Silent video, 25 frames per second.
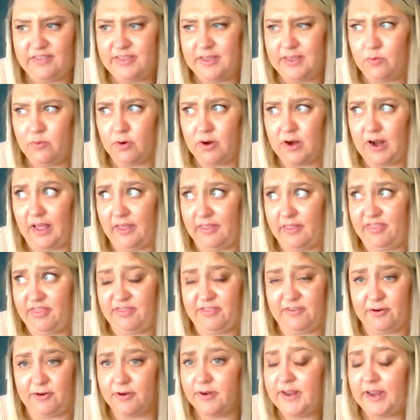think we're at
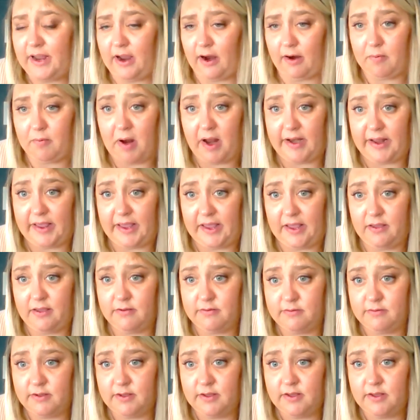30 already